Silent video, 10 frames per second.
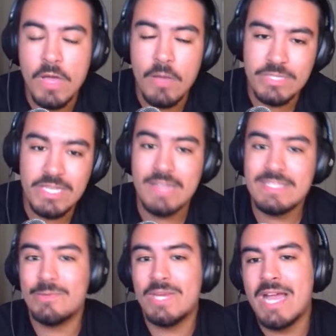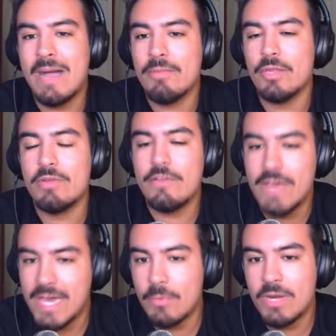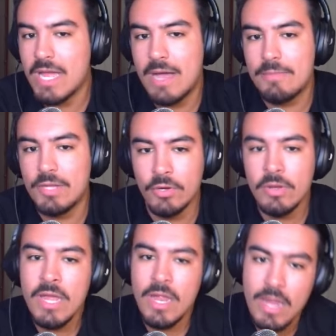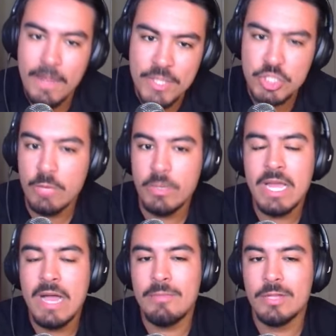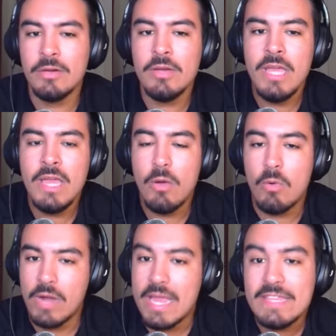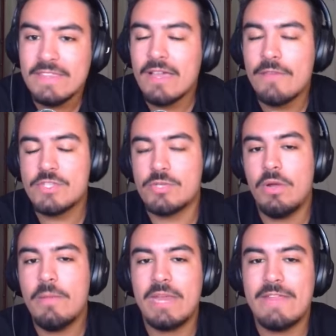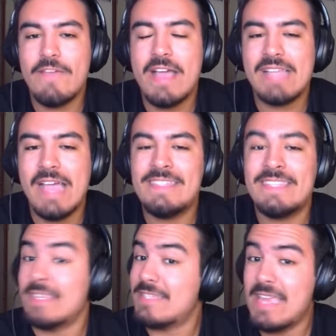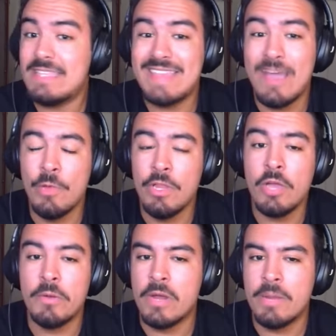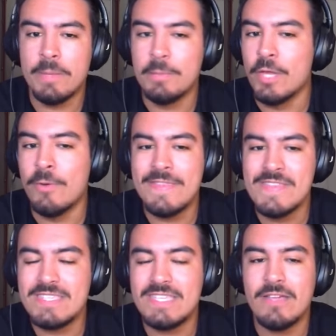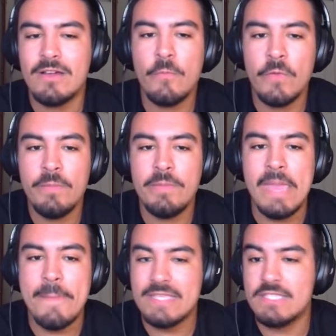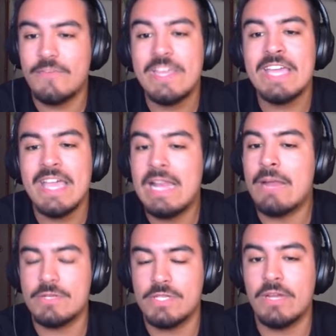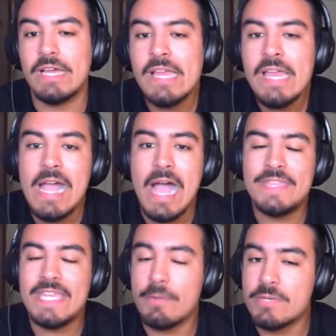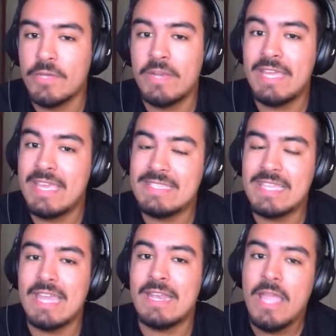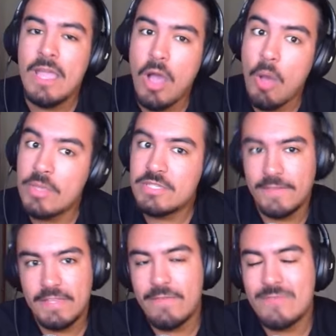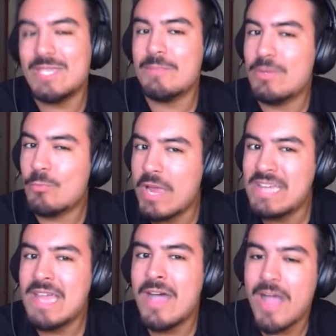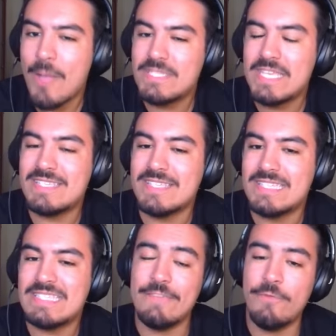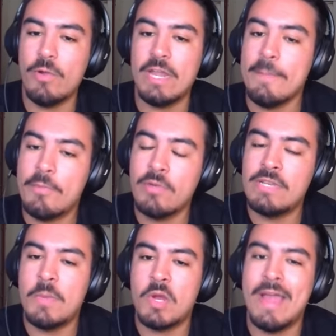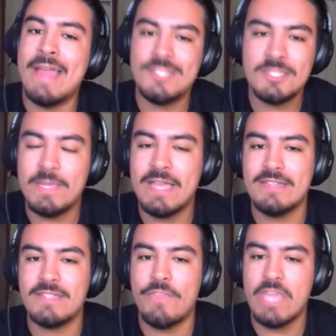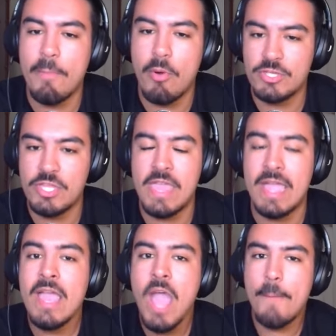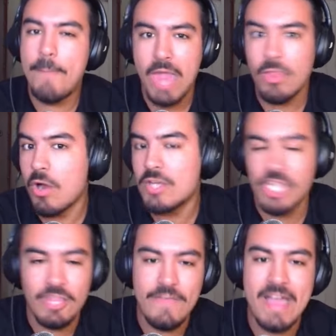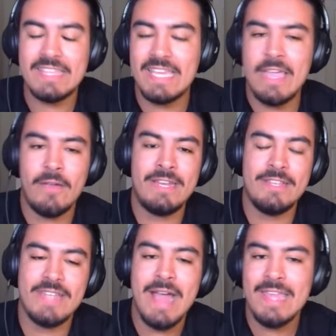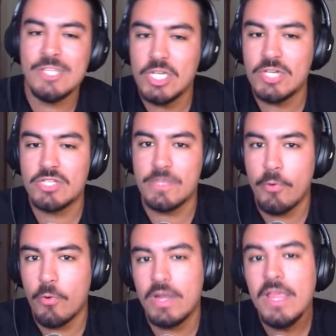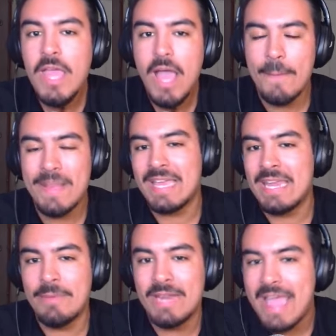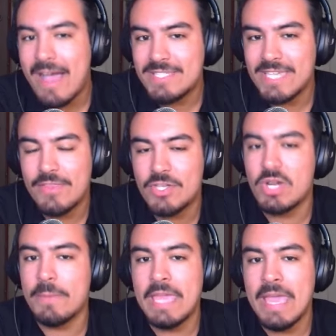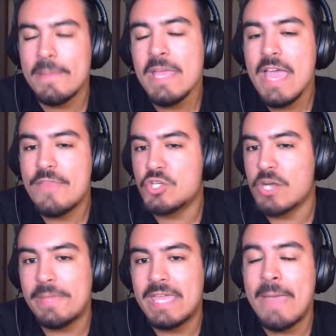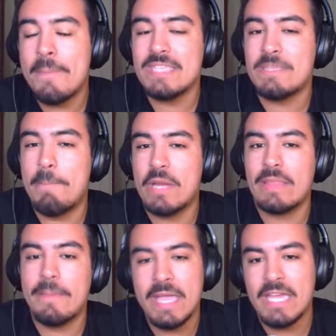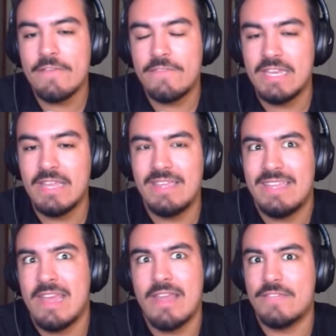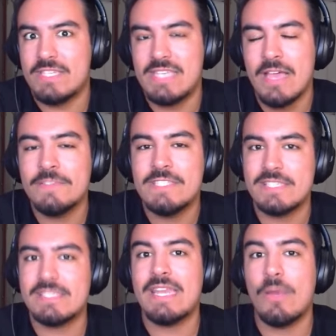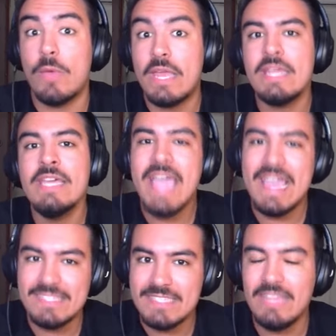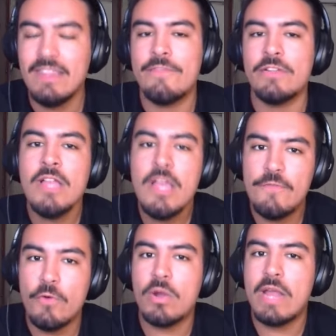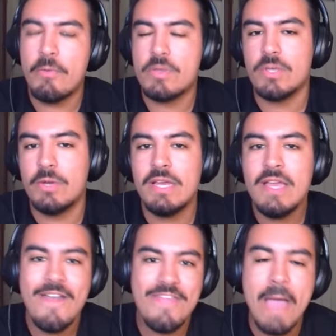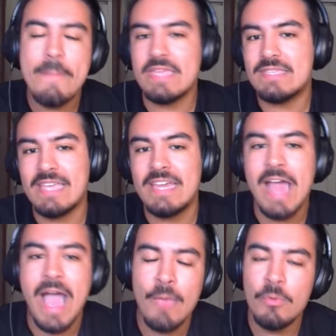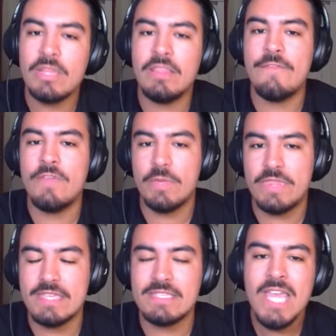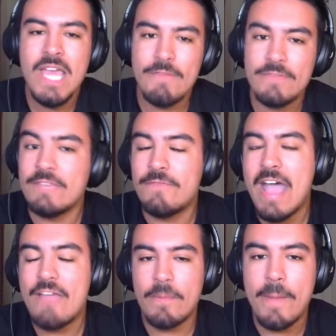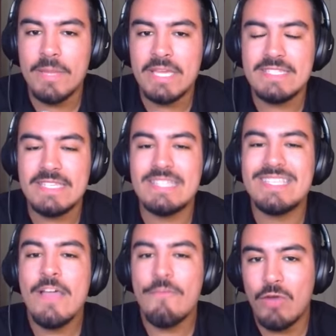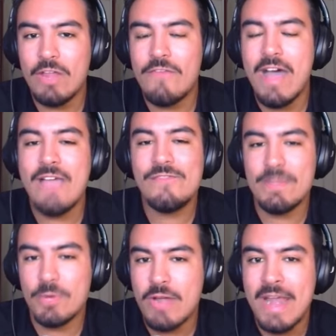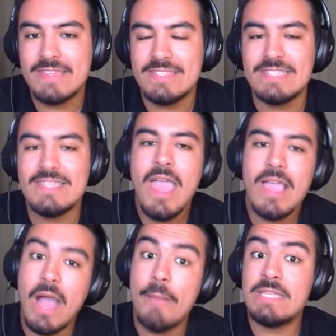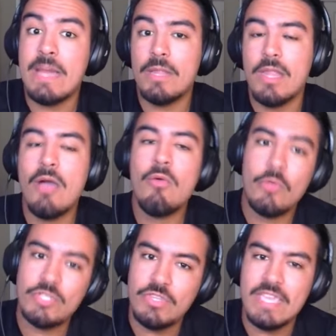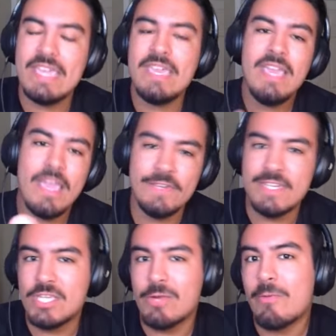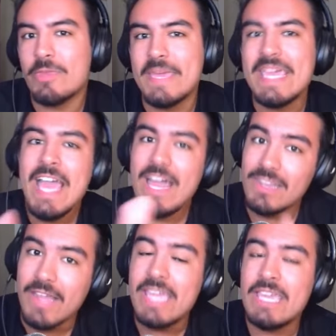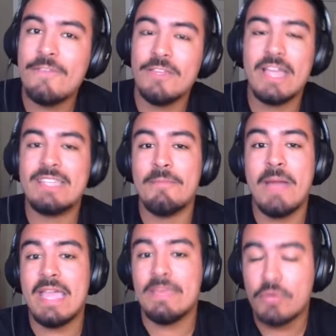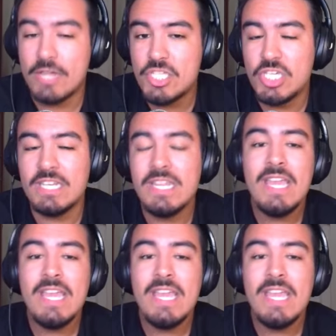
Wisconsin would have gone blue, Nevada would have gone blue, Michigan would have gone blue, or anything of the sort. But in fact, I think that the states that will go notably blue in this year will be Pennsylvania and Arizona. I think Arizona is, again, almost 50-50, but right now I would say it's a 60-40 pro-Democrat, just because of the abortion thing, by and large, and the fact that Kari does not engender support among anybody outside of the Trump camp, and the Trump camp is barely big enough in and of itself to sustain a win at the state level for Arizona. That being said, I will leave you with this. 55 Republican seats, 45 Democratic seats. Comment down below what you think. If you disagree with me, like if you liked my prediction.